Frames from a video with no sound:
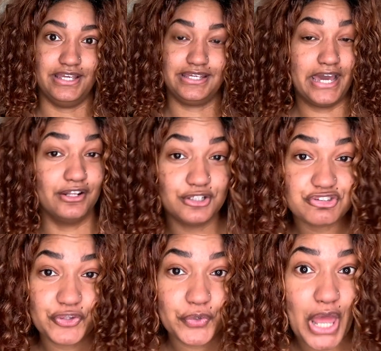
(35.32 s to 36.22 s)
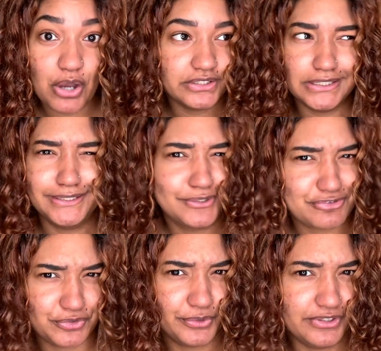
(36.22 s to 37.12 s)
it kind of looks cute now and then it looks
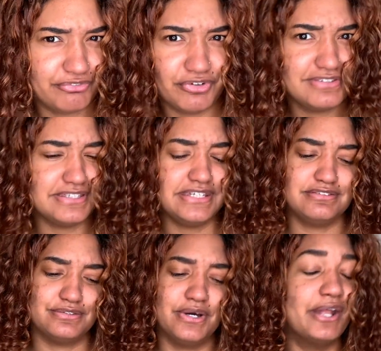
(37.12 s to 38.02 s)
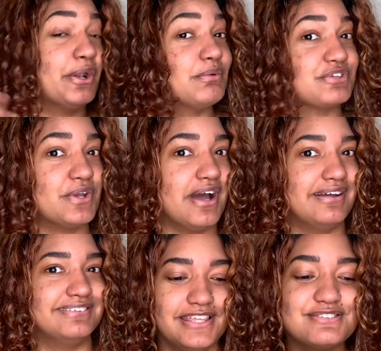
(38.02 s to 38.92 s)
totally frizzy, so I don't know what's going
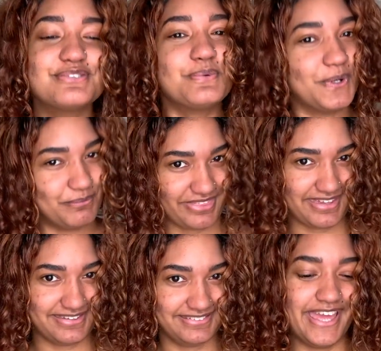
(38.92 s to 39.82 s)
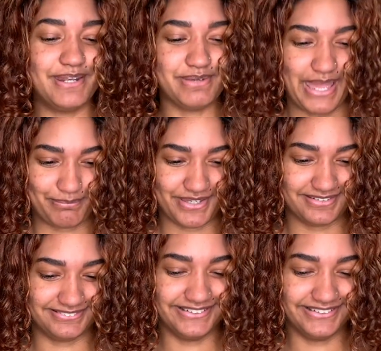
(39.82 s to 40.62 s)
on. Let's just work with it and be happy.